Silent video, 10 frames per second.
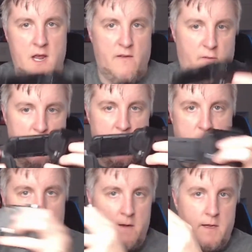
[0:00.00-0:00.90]
For
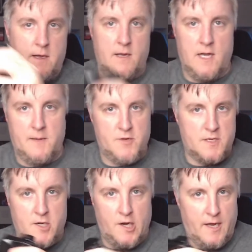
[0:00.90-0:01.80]
me, I'm
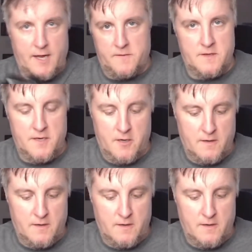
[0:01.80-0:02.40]
just going to have to,